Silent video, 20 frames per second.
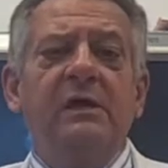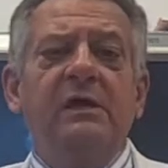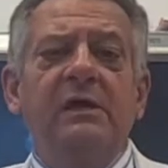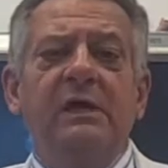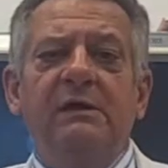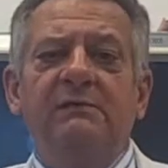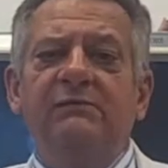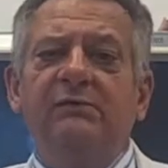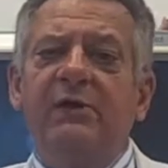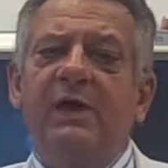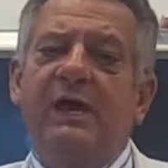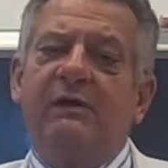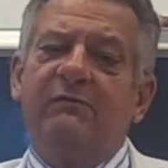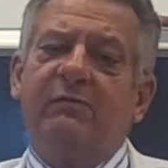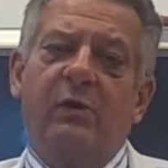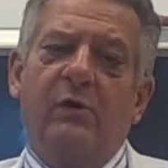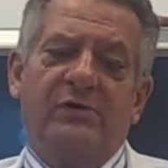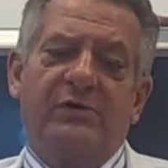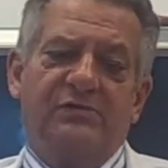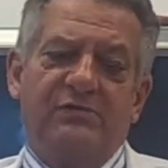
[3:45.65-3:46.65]
If you
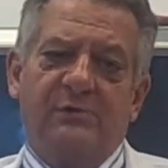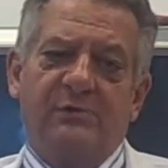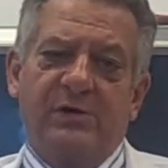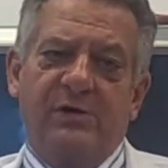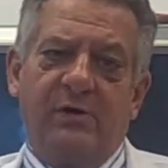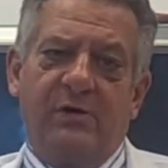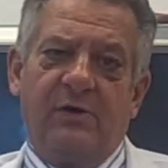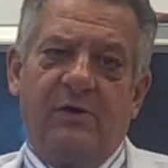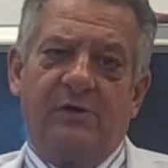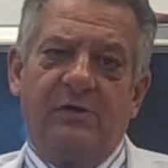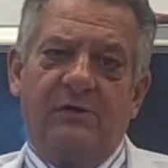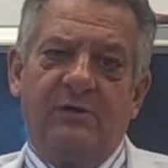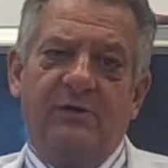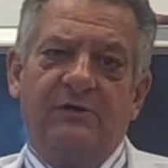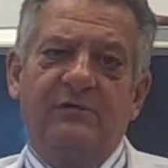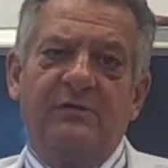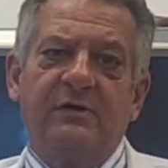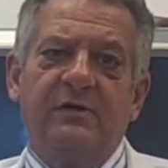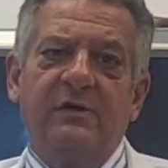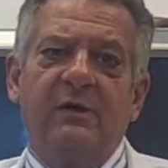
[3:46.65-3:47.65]
have questions regarding
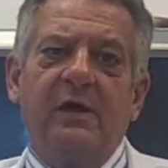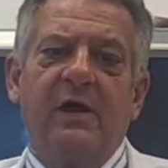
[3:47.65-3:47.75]
this,